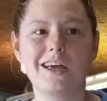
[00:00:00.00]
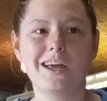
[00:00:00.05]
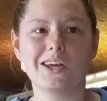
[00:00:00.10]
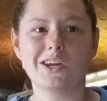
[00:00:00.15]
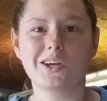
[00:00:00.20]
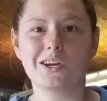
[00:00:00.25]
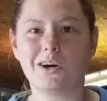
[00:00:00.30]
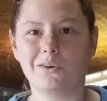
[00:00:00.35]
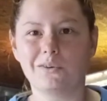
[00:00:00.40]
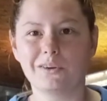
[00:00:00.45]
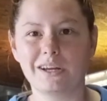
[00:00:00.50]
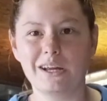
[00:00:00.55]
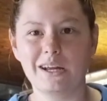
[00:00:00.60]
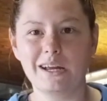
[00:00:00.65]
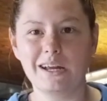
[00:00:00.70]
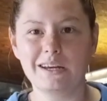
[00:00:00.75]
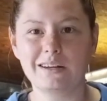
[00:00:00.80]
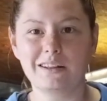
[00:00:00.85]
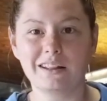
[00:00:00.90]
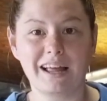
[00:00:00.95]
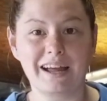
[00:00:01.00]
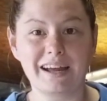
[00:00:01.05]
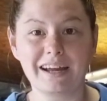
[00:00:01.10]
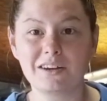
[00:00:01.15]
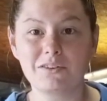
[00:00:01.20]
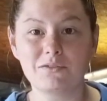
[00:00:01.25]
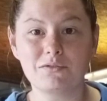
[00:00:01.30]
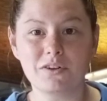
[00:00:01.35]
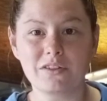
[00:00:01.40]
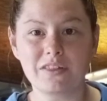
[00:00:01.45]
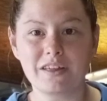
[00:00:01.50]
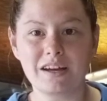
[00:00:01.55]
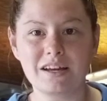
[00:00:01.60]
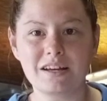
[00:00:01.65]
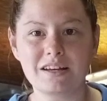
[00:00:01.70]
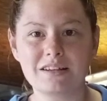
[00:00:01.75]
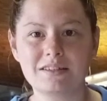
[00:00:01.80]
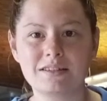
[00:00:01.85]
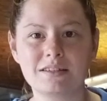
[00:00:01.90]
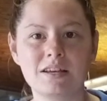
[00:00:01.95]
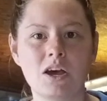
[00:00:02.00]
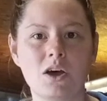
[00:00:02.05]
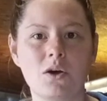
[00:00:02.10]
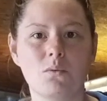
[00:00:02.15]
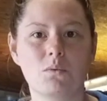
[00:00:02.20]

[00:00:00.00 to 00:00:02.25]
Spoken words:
You don't need land for this,